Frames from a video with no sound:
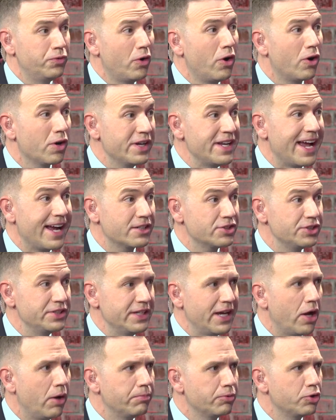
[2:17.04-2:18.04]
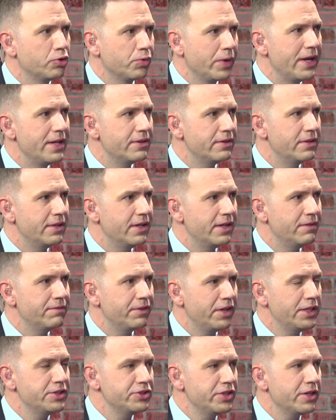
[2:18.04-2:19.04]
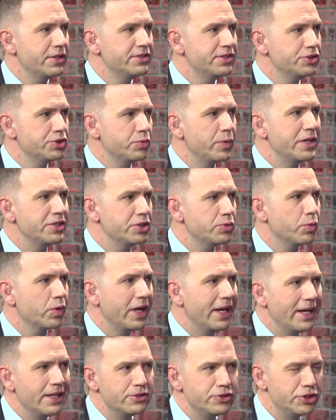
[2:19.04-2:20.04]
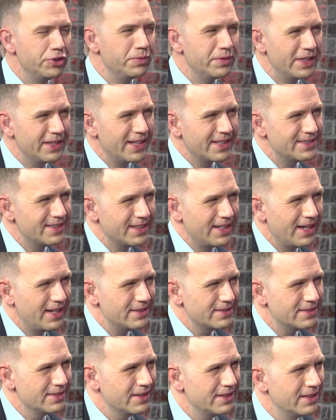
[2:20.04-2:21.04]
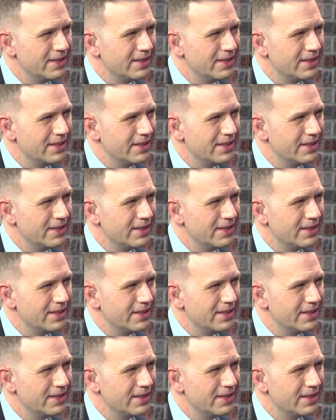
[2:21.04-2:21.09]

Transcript: far and actually helped create the inflationary situation we're in. Do you think that's the case?